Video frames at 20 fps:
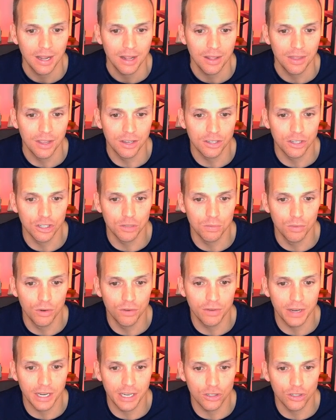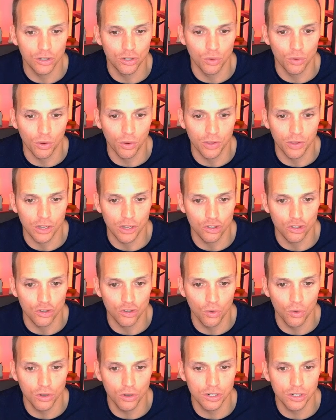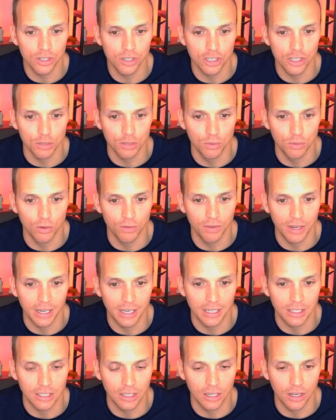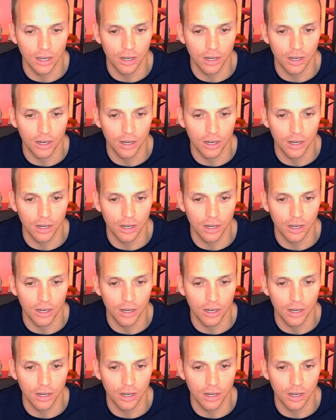this is moving into northeast georgia this is moving into